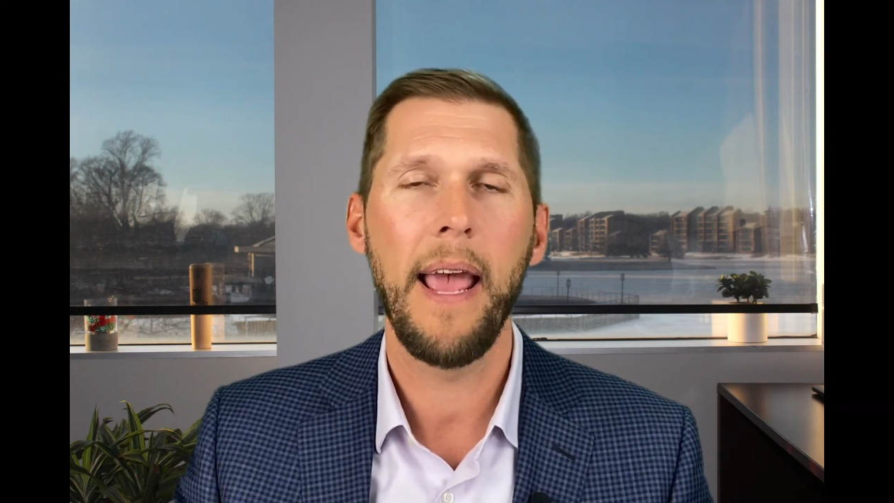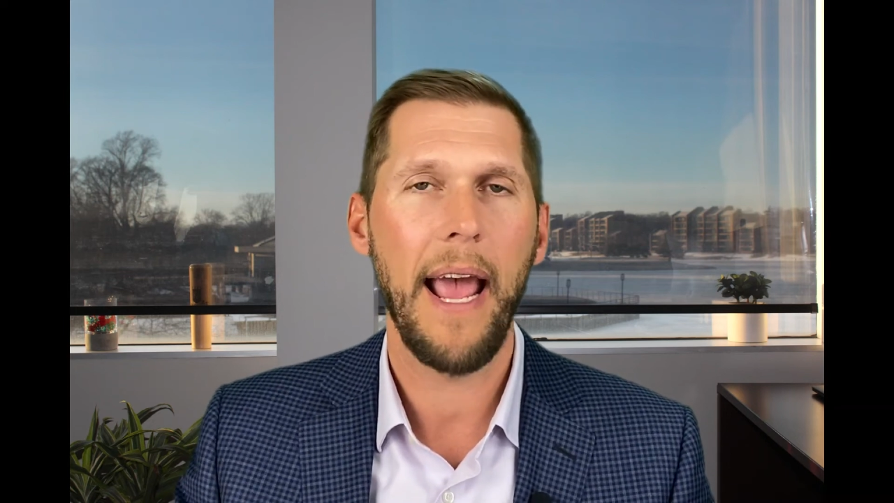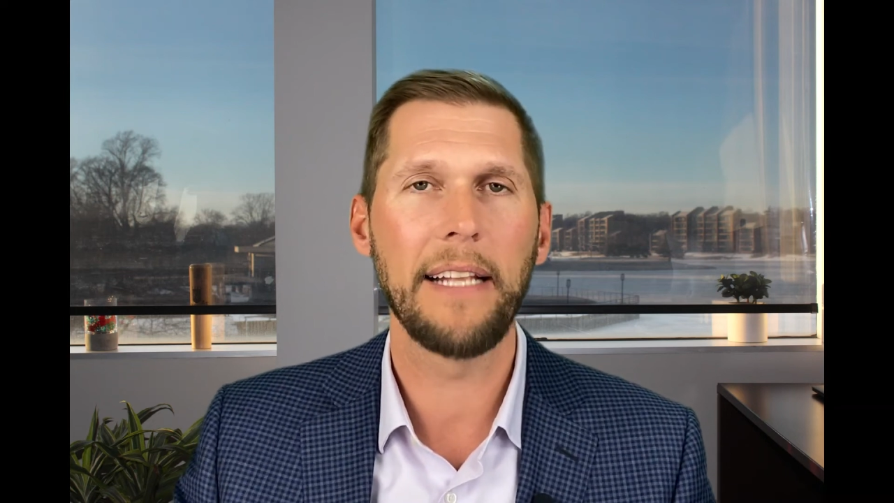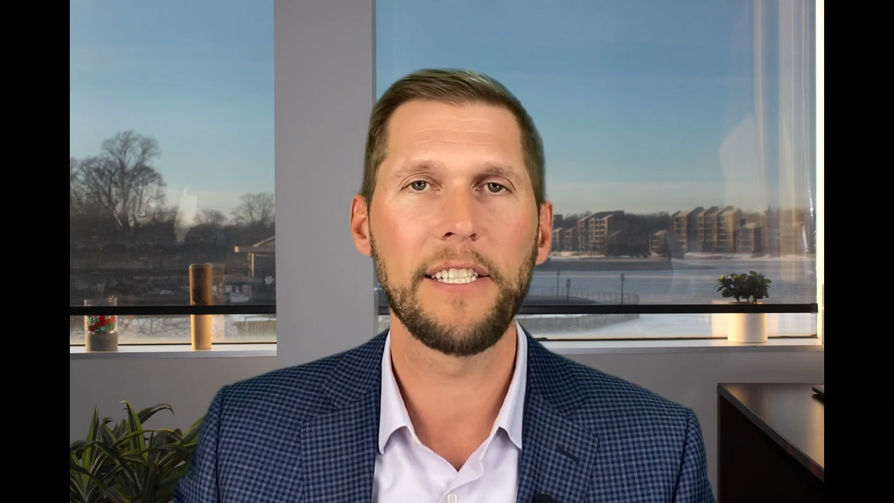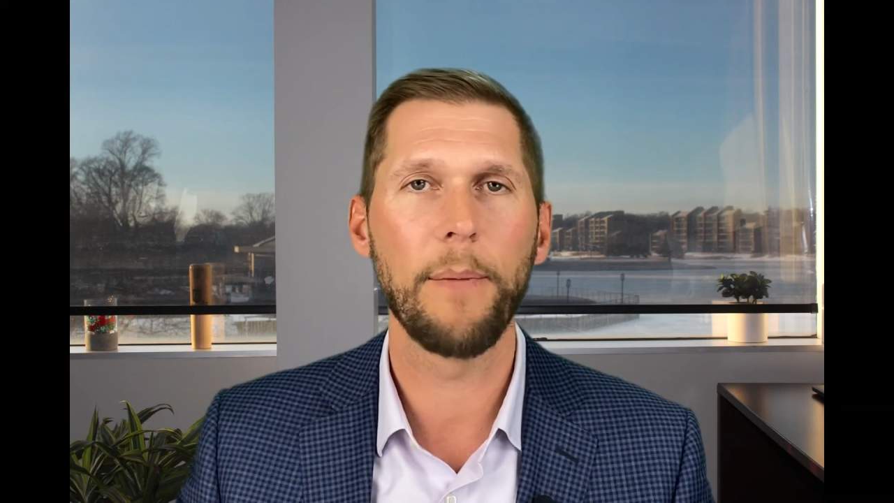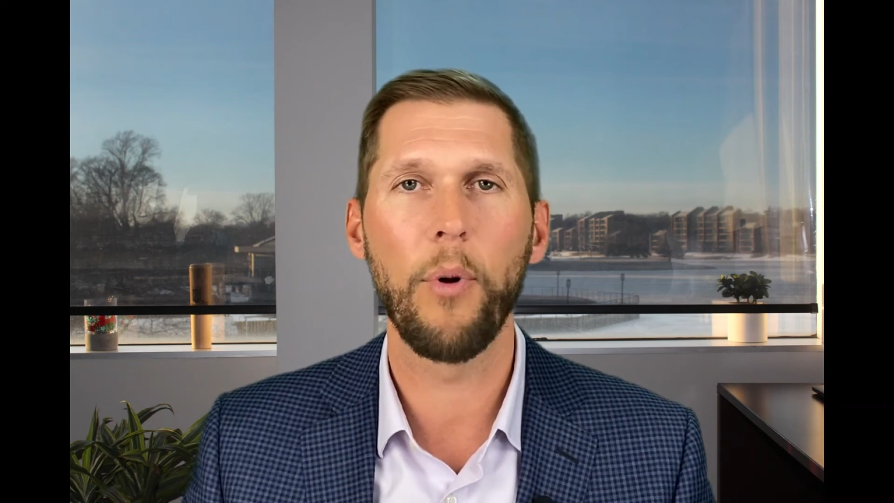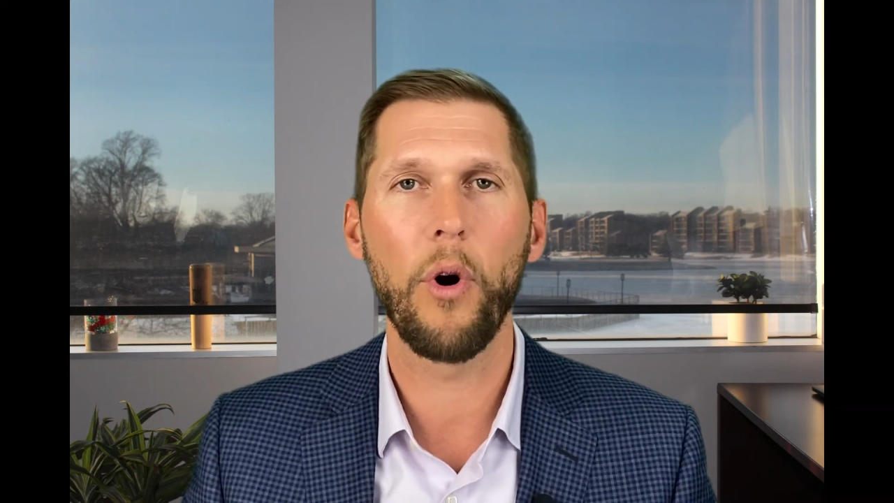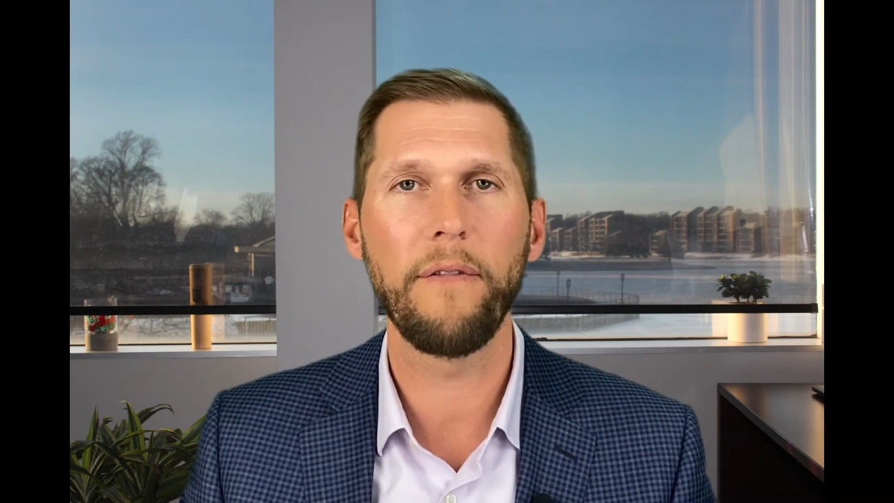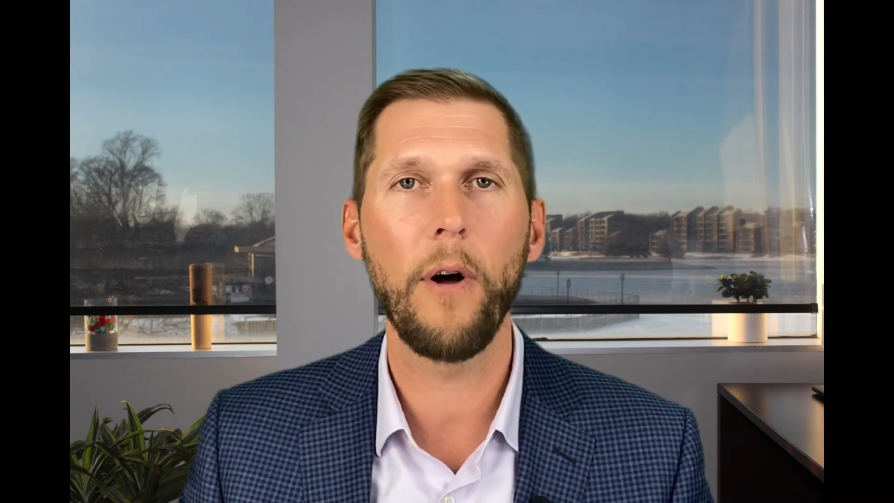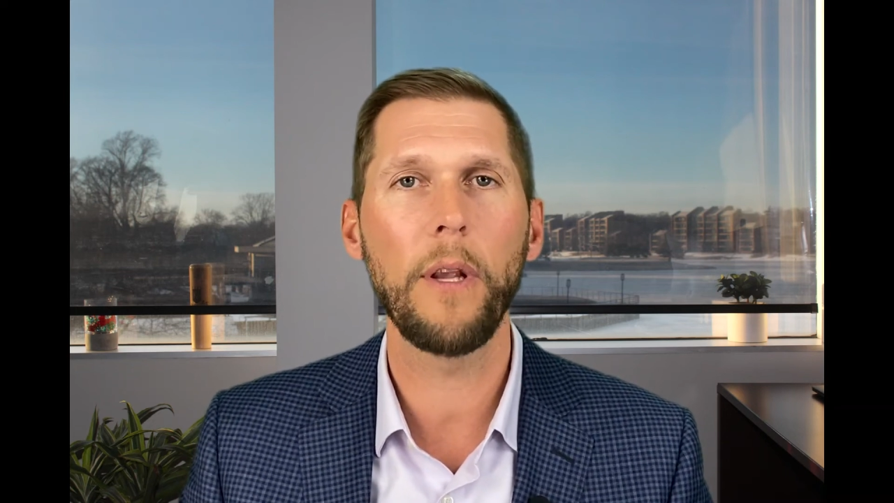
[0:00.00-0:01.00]
and some
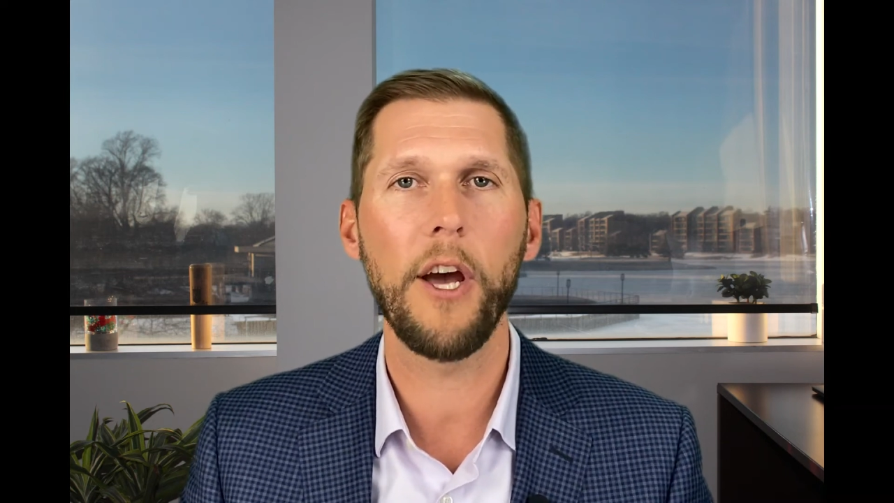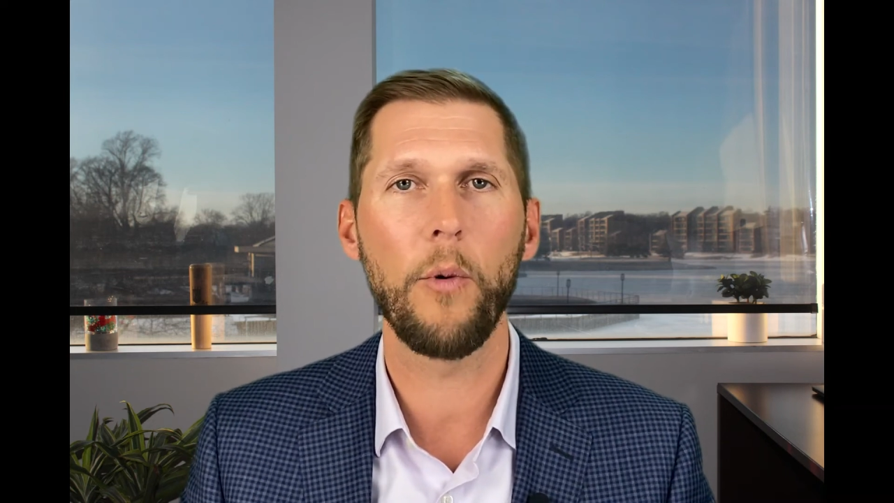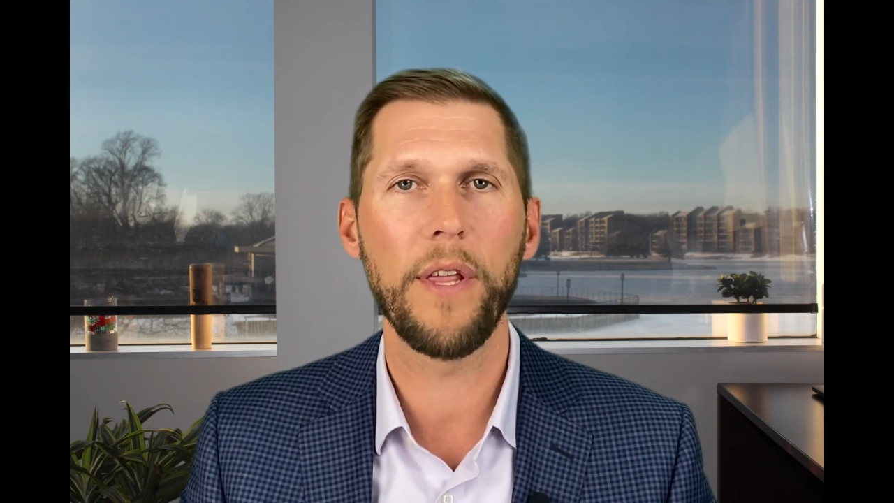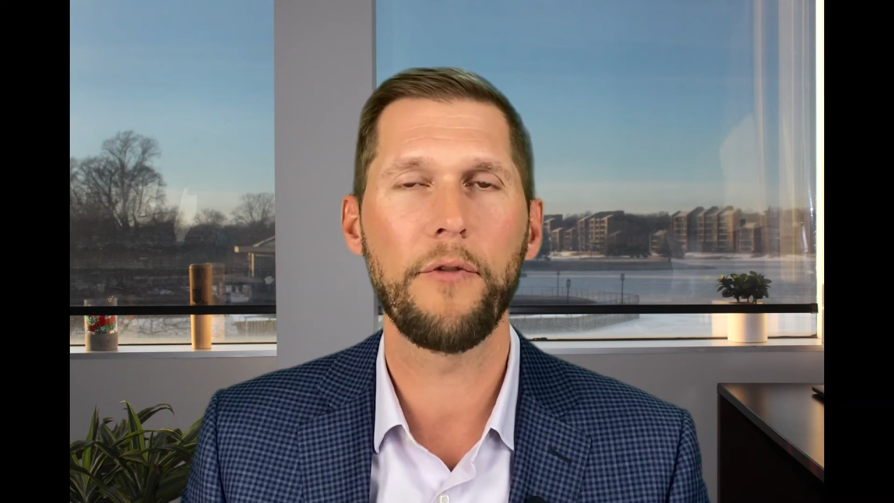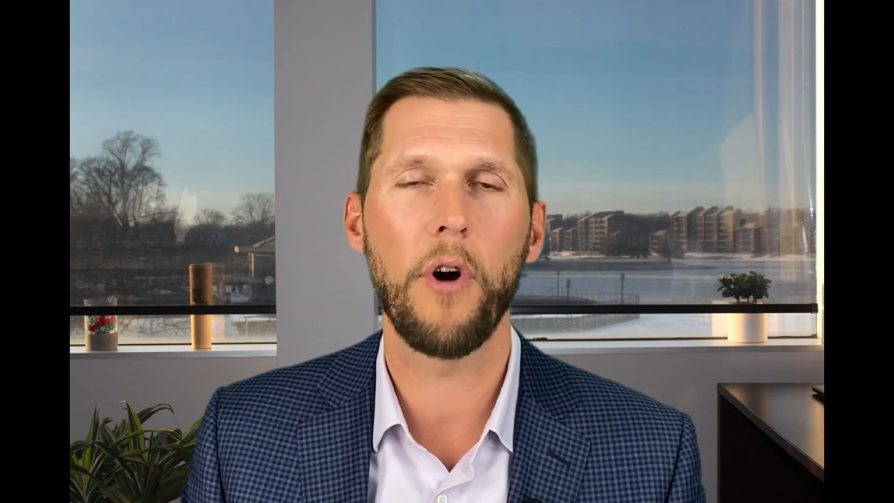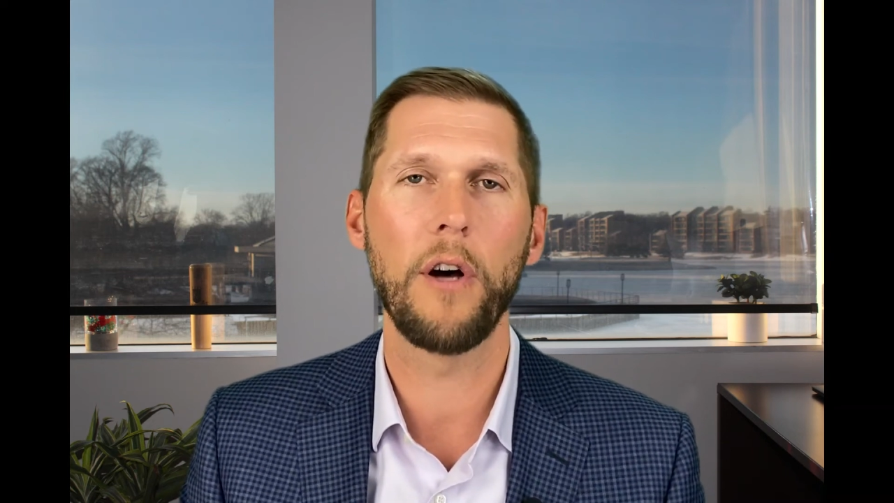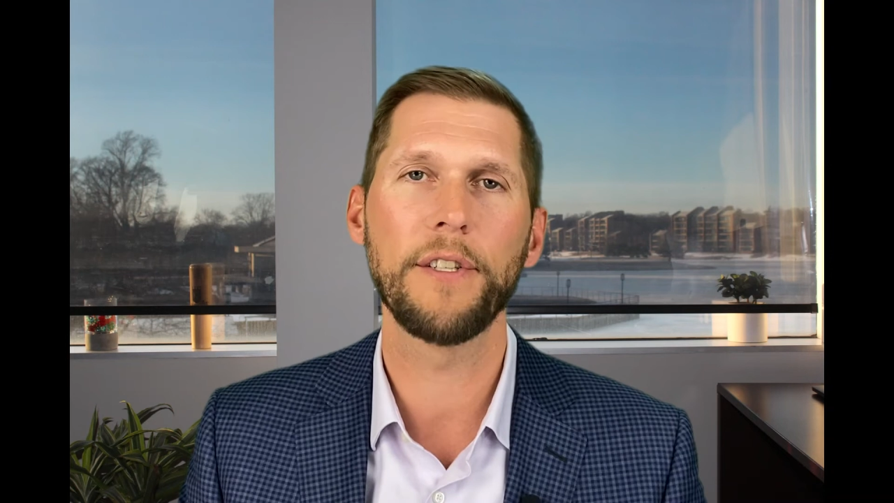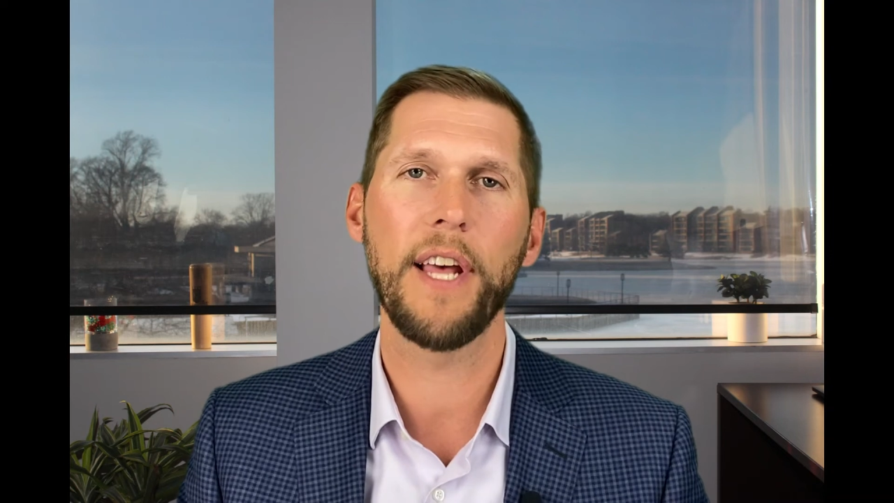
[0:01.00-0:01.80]
portfolio withdrawals,